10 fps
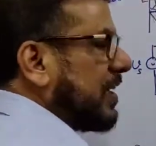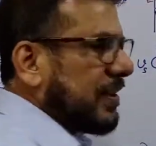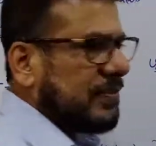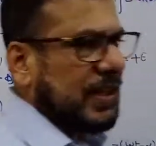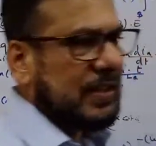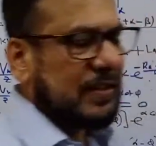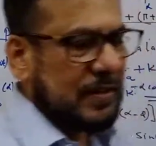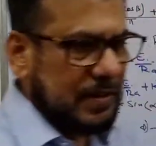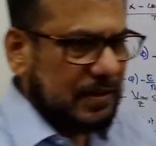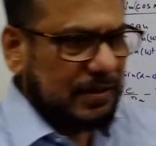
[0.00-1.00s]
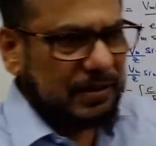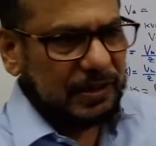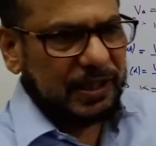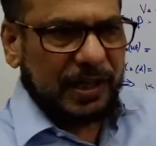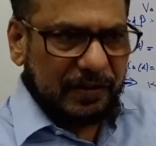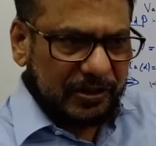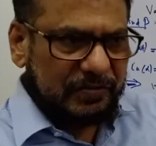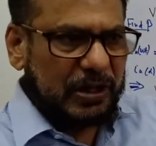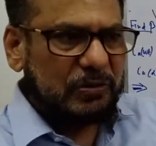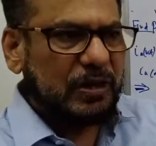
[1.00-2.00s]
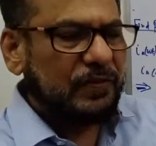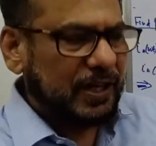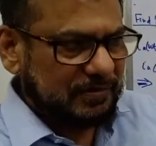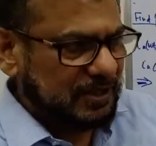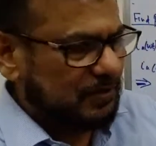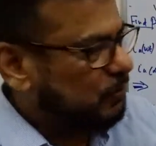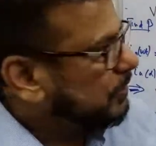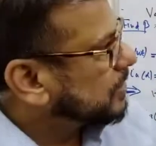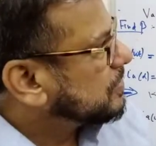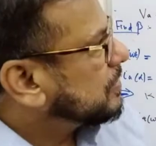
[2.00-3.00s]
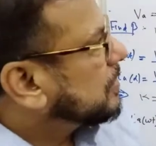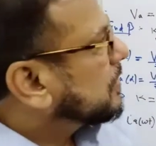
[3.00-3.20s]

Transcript: less than the average value of armature voltage.